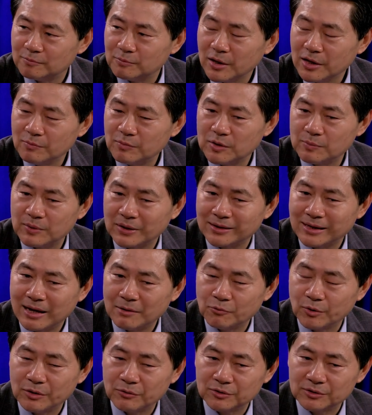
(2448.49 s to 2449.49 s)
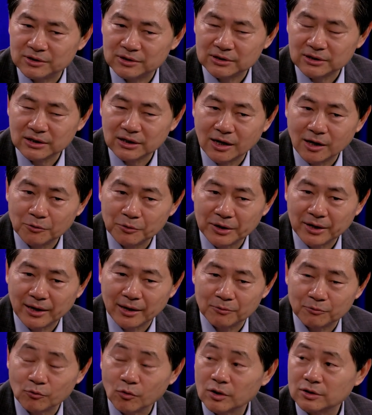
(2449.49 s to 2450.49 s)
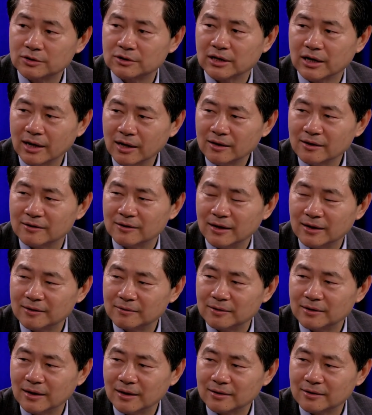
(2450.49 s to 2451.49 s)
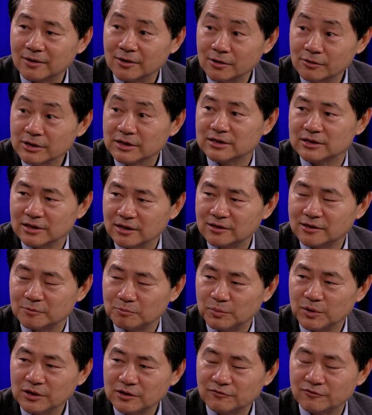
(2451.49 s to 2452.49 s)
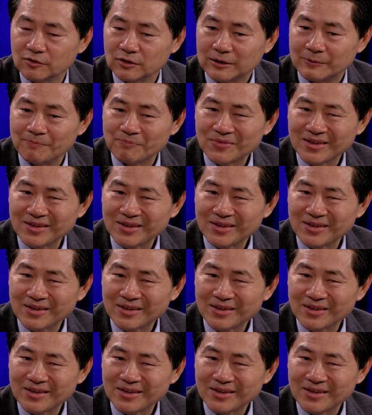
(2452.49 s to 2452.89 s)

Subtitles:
maybe, but then we will see how we can work together and coexist peacefully.